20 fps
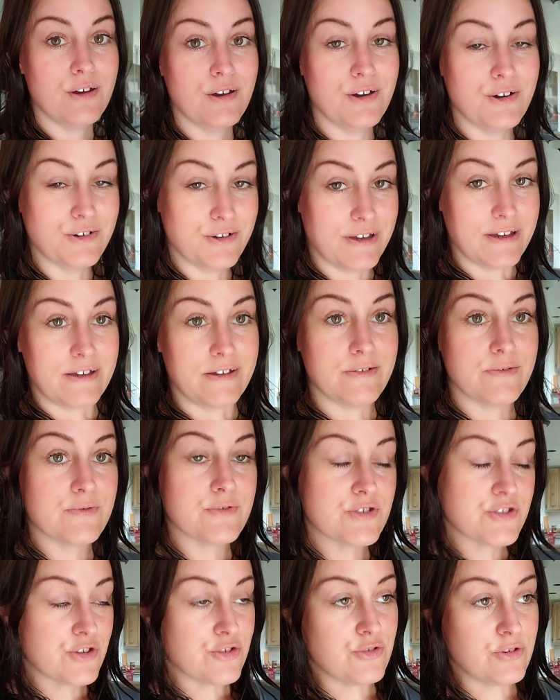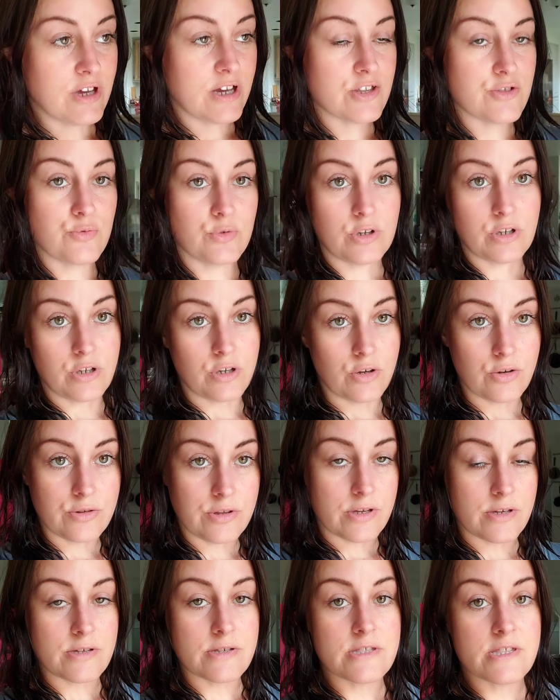Okay, so you guys wouldn't know
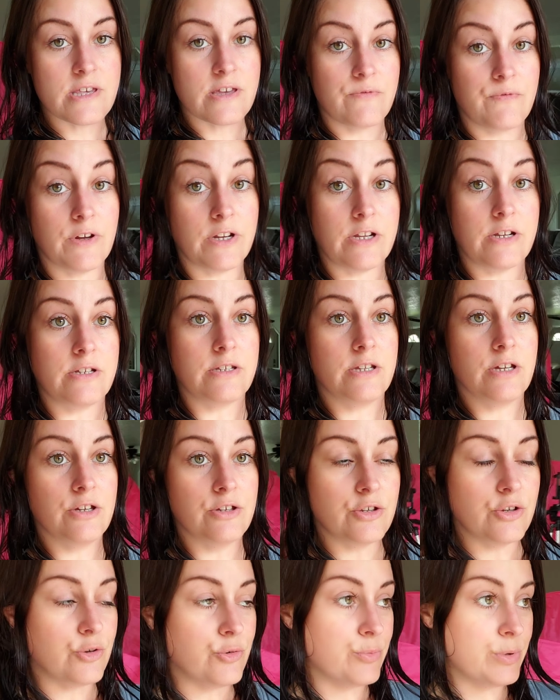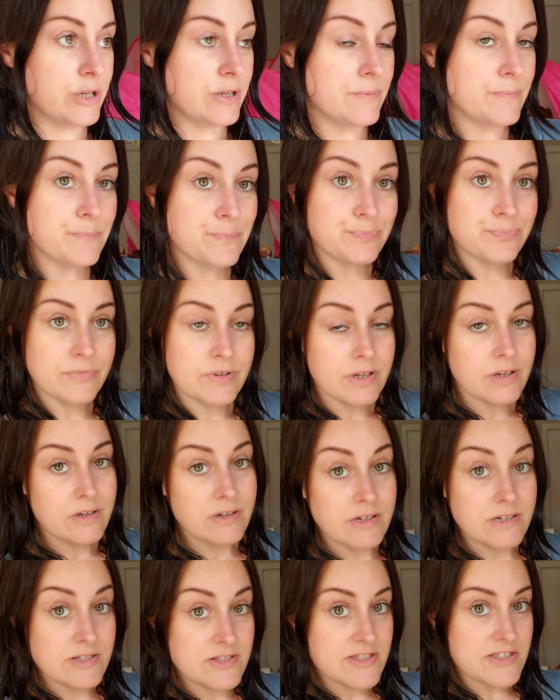this if I didn't tell you, but
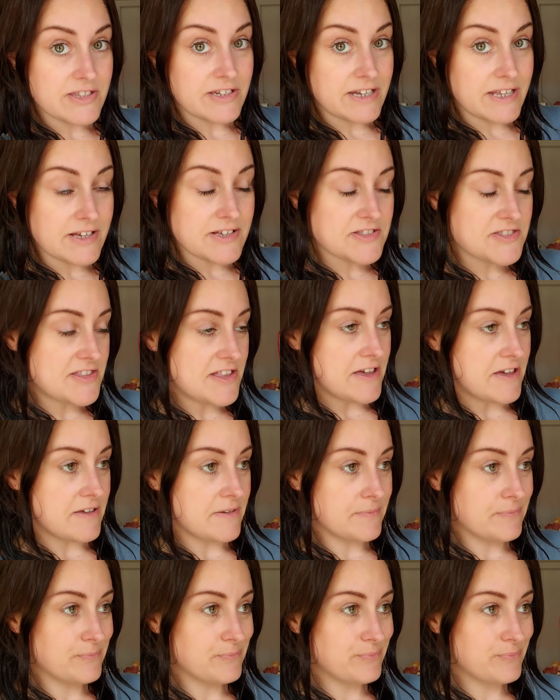it's the next day.